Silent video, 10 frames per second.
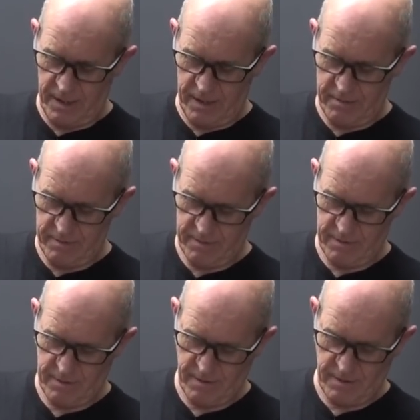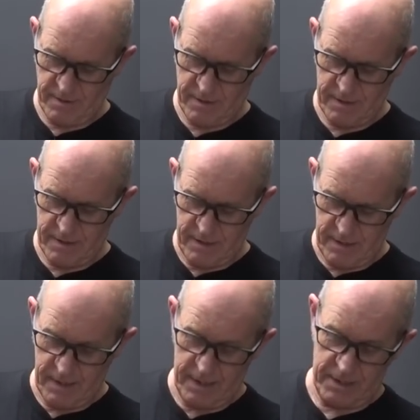know,
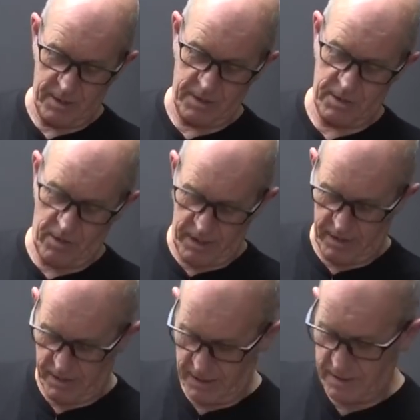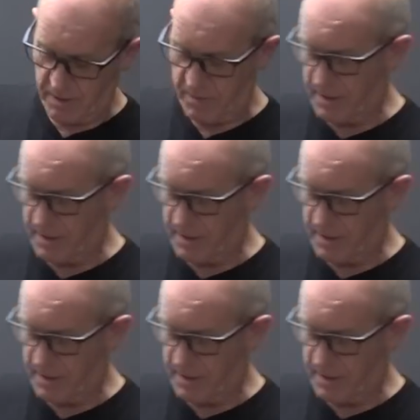it's a sight that needs to be